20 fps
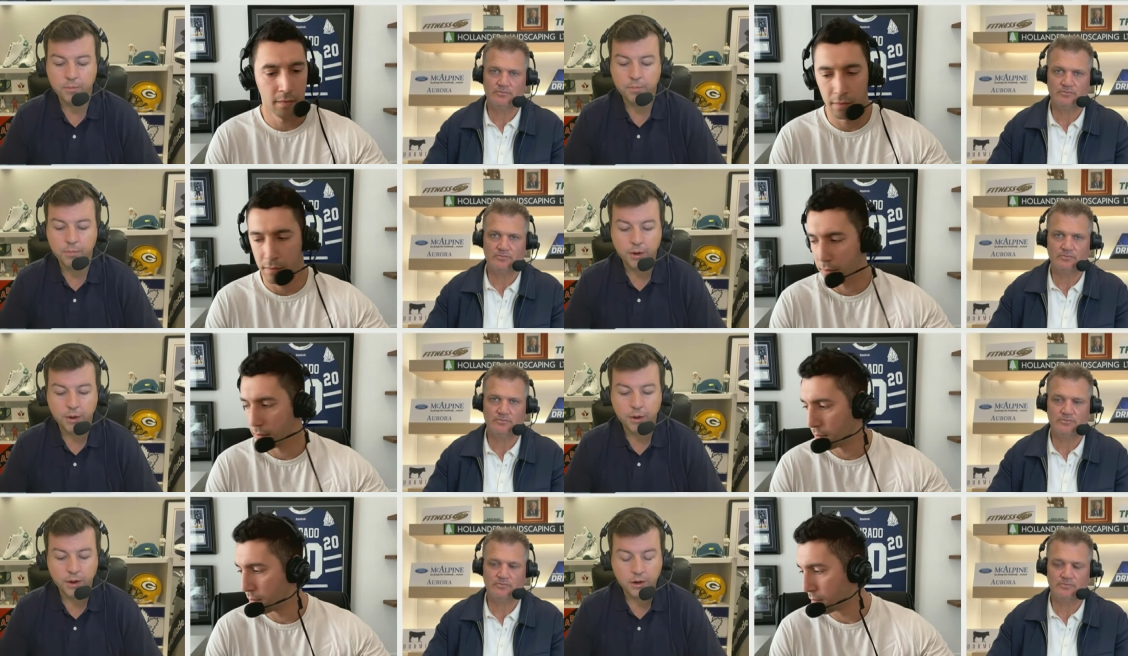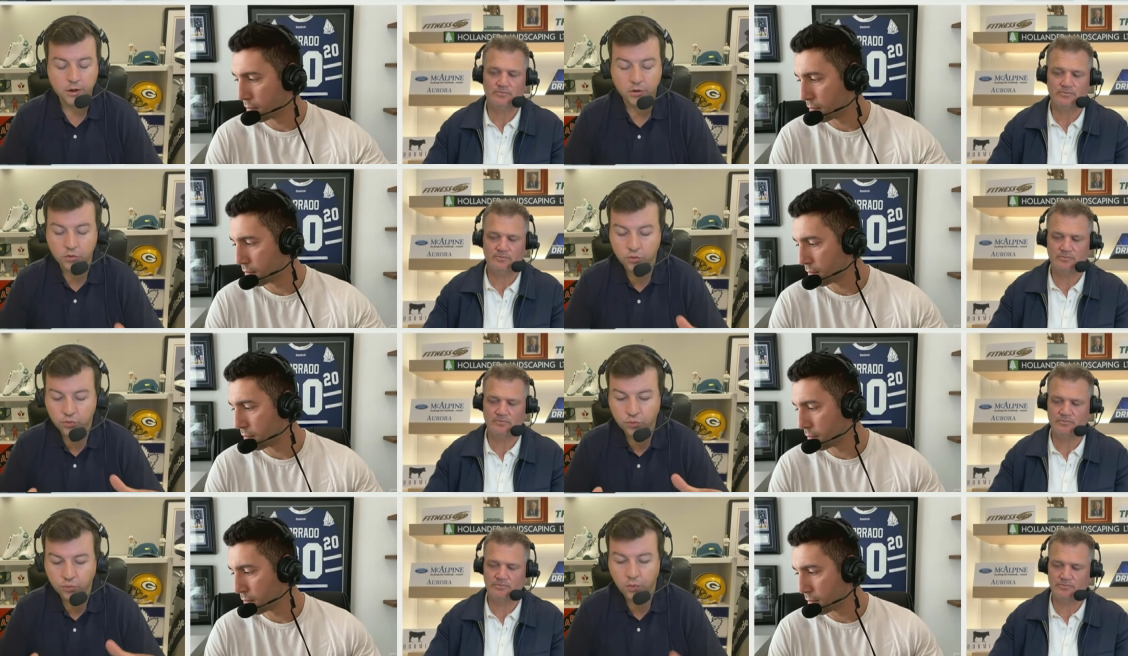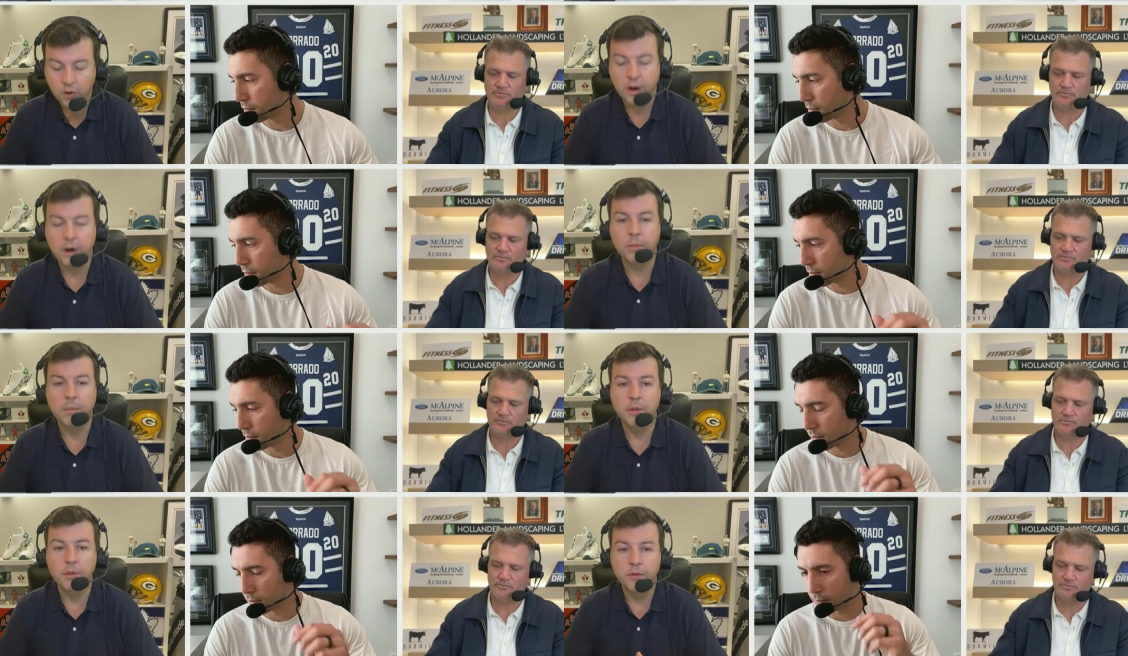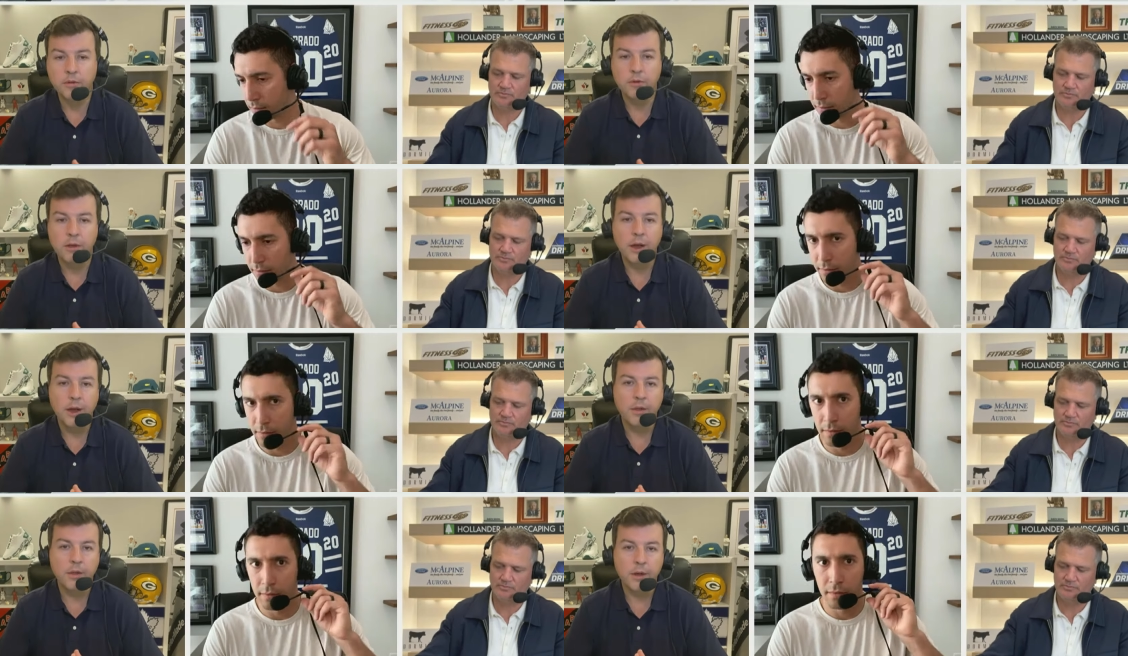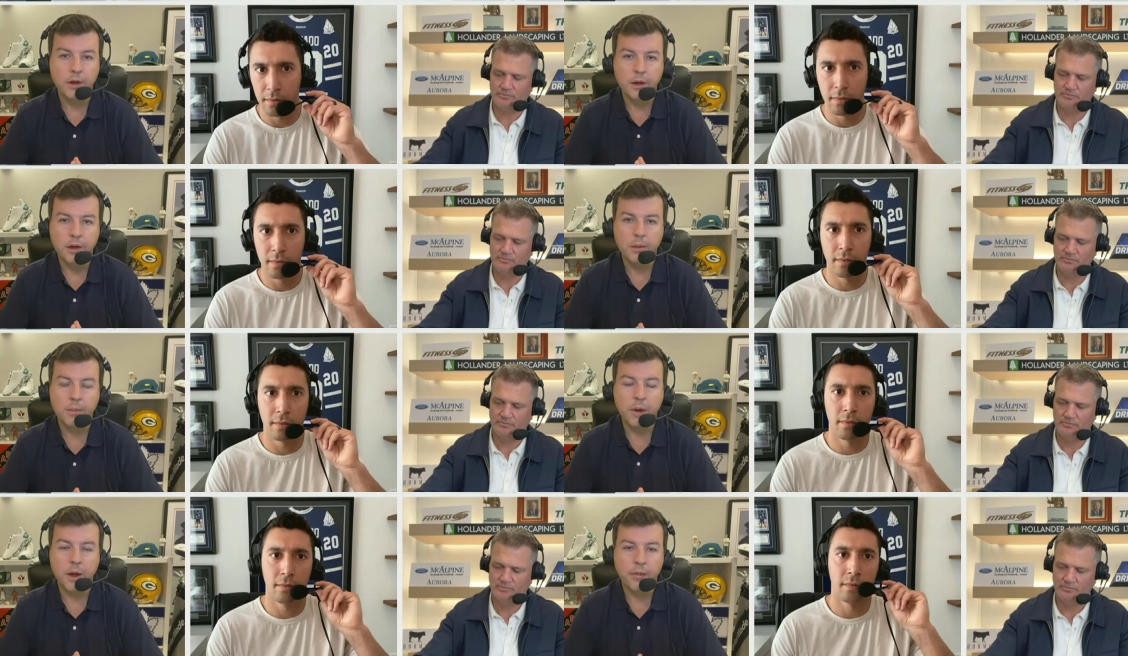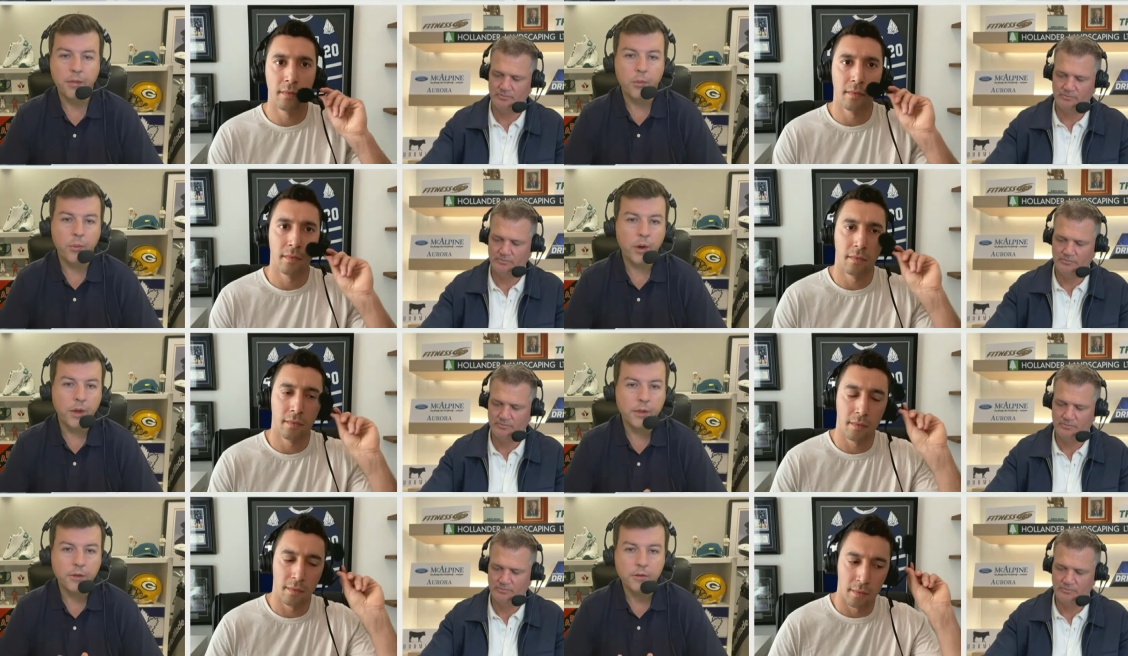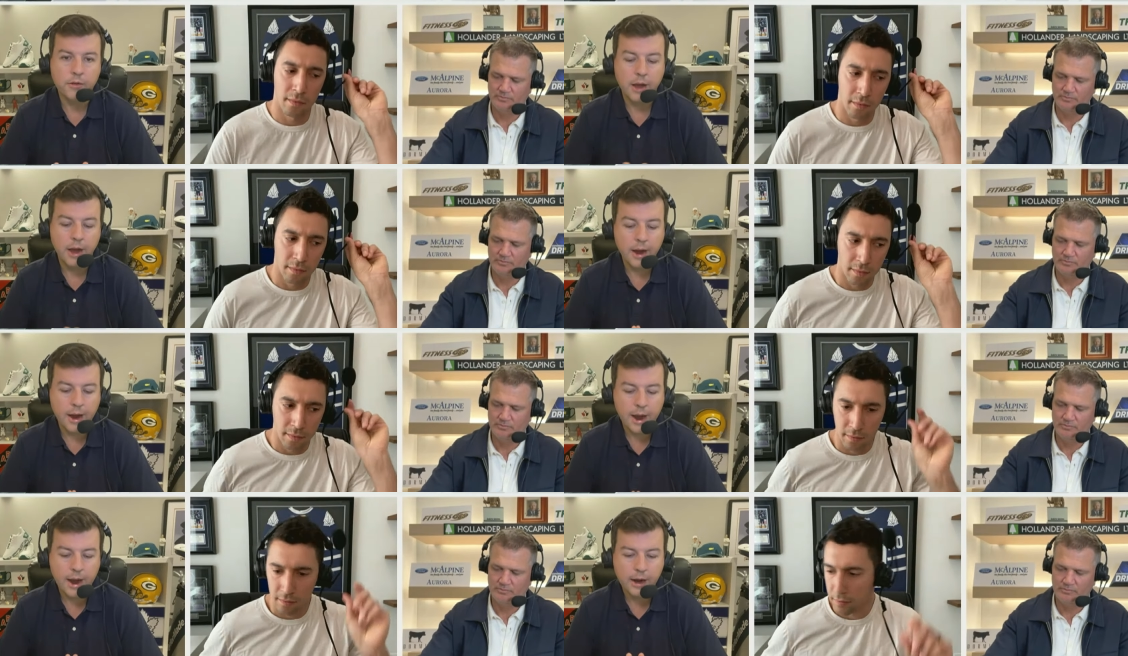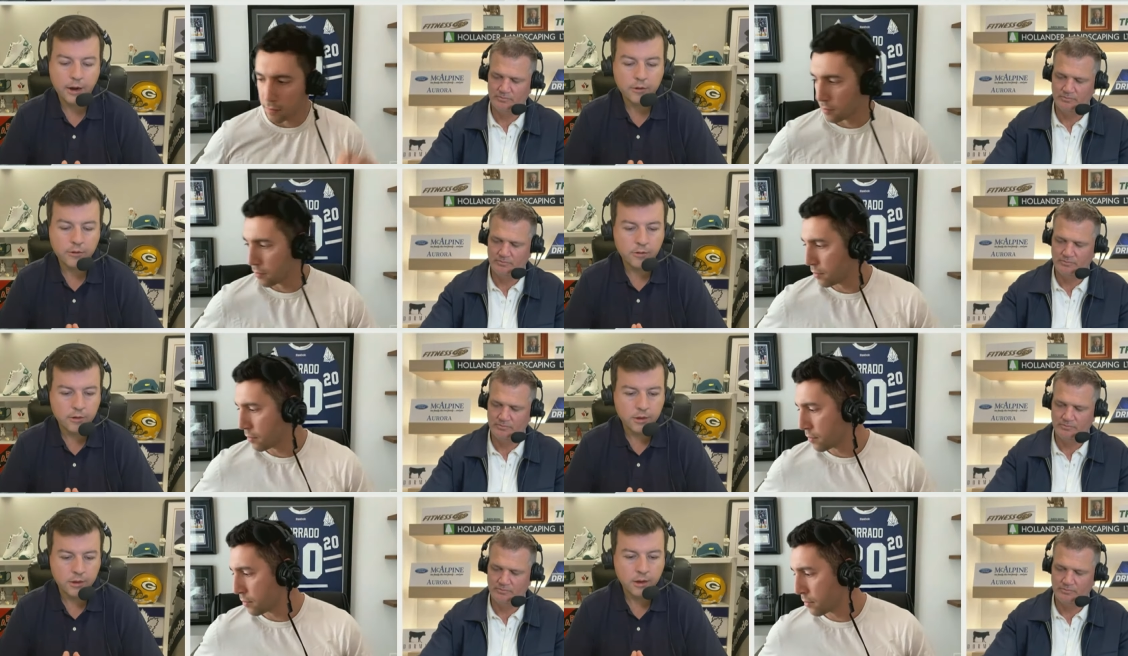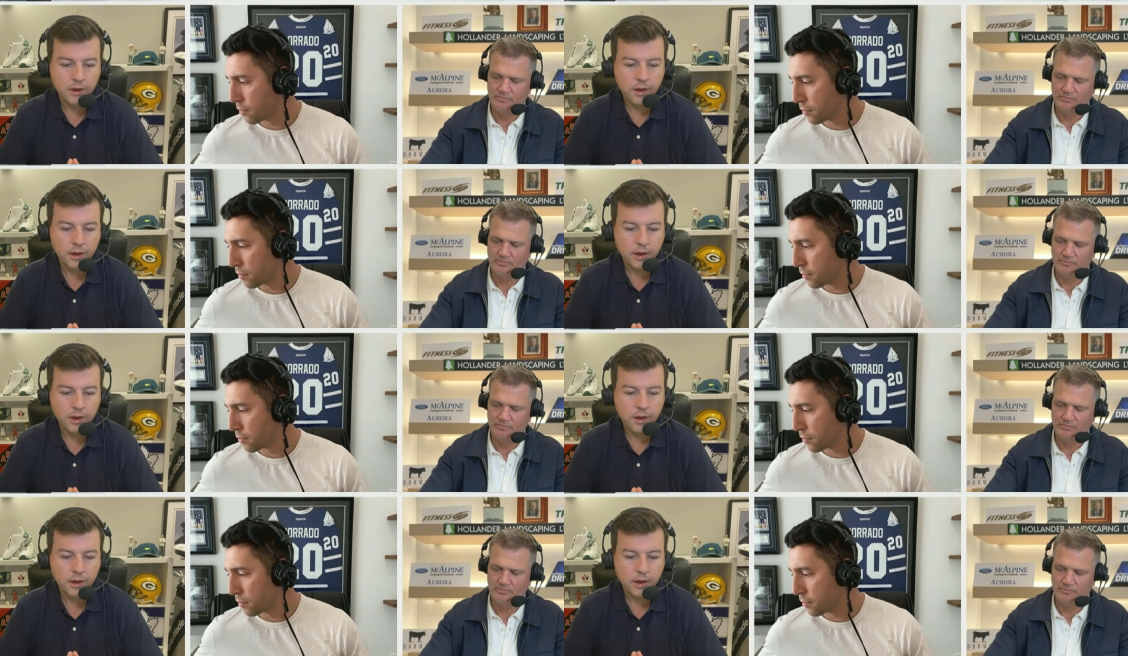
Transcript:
Speaker 1: but incredibly scathing about the way this guy acts. And